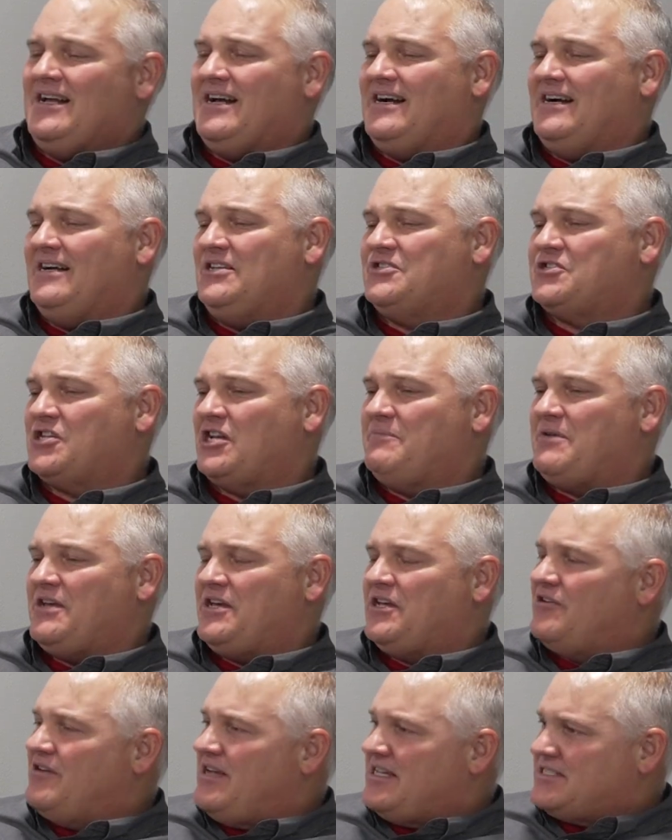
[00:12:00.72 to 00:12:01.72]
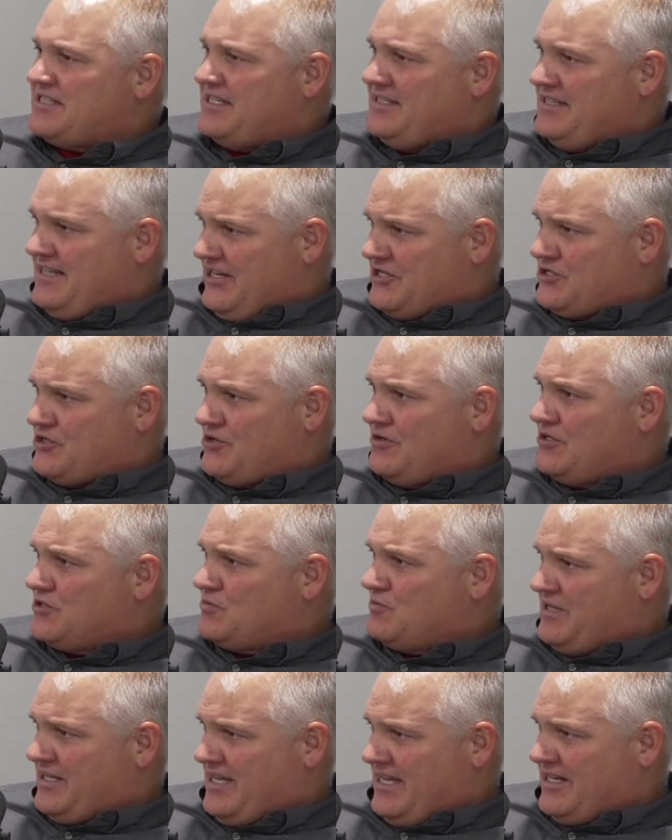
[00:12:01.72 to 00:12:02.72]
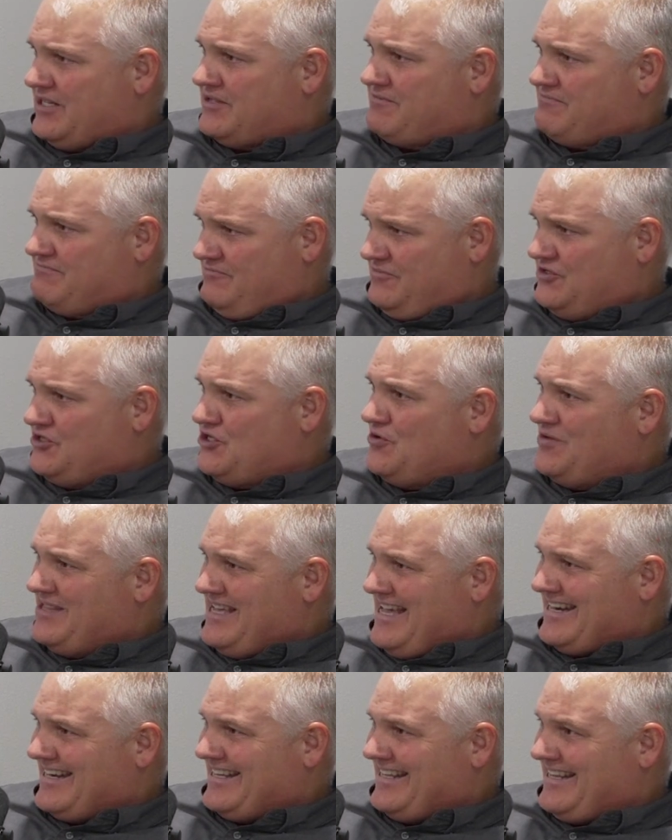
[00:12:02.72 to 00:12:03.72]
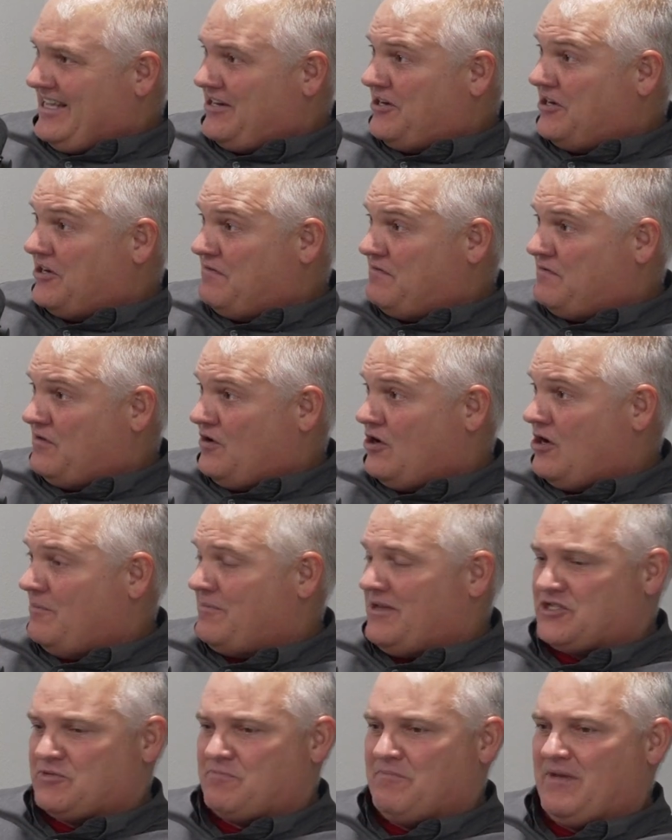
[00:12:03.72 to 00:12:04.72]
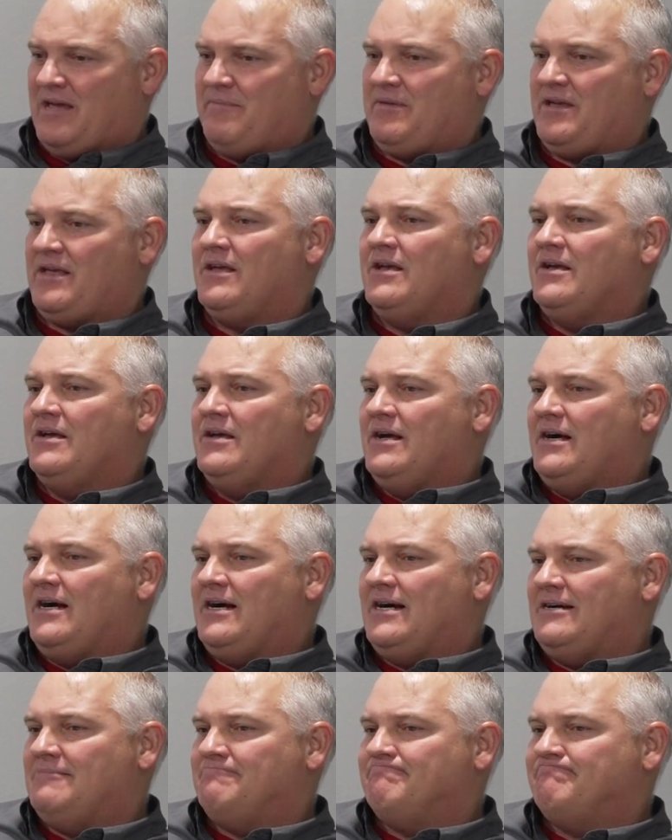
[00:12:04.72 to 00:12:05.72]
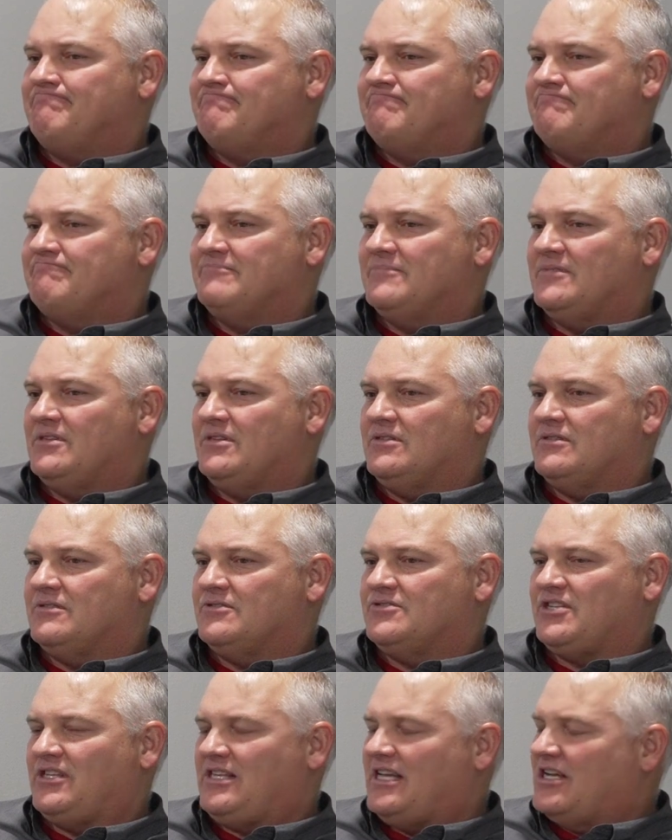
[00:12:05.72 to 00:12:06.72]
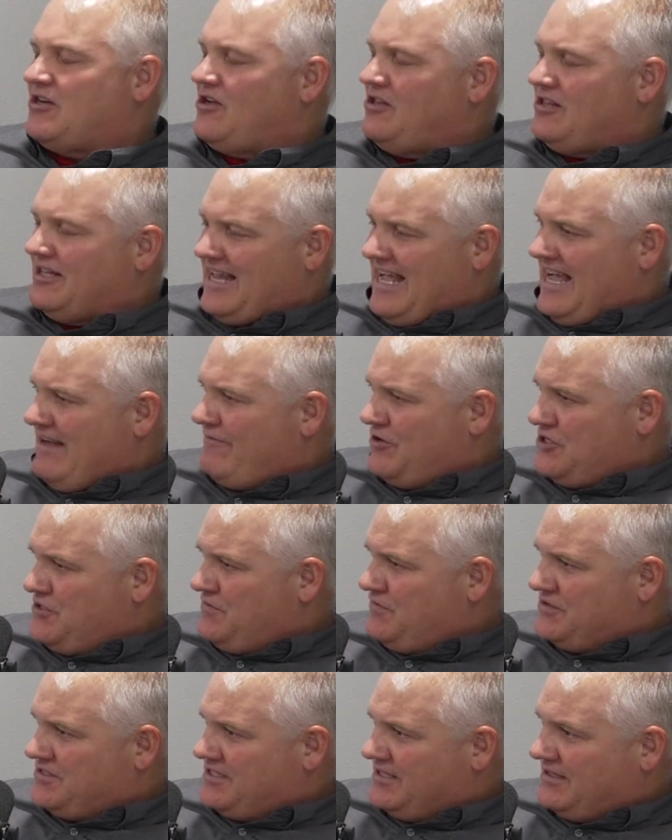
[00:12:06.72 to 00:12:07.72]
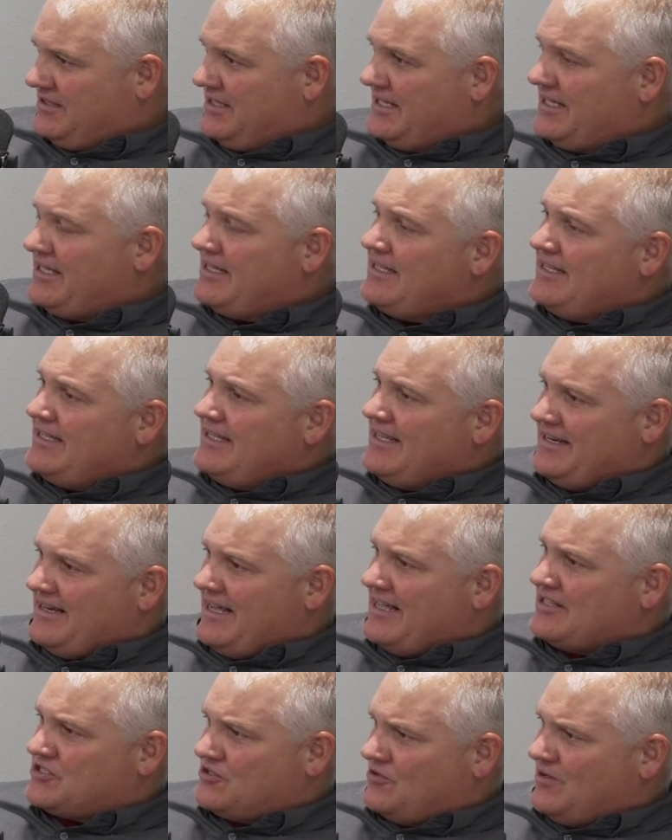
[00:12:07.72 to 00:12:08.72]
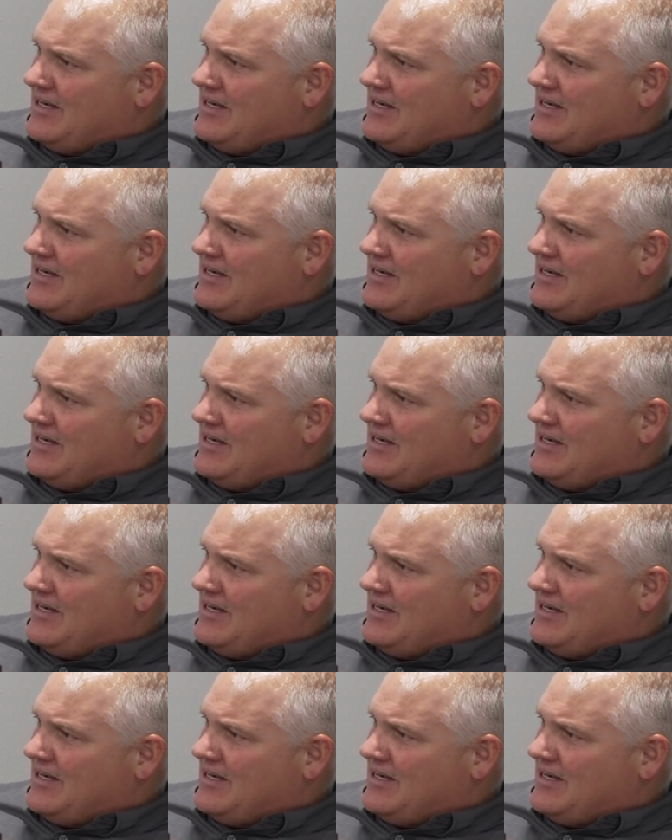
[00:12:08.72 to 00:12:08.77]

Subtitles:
it's going to be interesting next year as we kind of do that again on a farm that's maybe, so I call it average fertility, not so